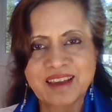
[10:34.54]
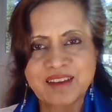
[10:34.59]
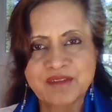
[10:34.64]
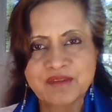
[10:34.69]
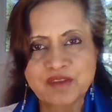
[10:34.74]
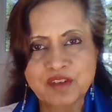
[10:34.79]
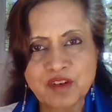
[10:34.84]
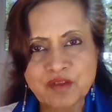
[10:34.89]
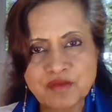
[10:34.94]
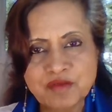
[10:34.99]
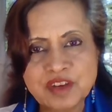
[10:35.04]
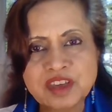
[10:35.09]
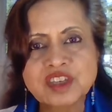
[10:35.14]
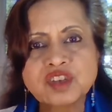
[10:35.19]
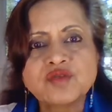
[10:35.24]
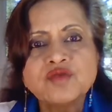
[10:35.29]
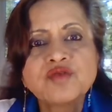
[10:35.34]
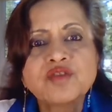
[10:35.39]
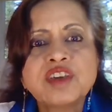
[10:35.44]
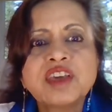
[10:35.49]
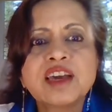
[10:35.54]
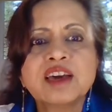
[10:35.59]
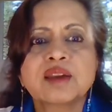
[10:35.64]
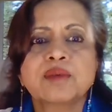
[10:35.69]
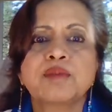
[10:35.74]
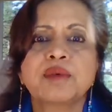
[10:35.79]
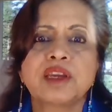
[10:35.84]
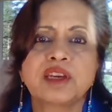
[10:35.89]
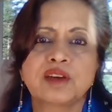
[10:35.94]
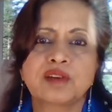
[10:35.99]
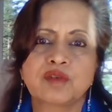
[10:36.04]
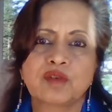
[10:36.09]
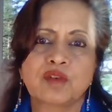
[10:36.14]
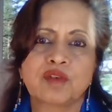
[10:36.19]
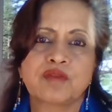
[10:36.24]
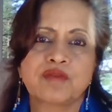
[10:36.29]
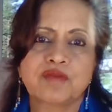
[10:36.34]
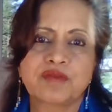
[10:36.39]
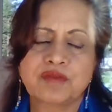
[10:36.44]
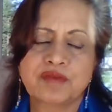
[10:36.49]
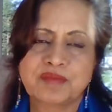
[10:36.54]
from which we are made of.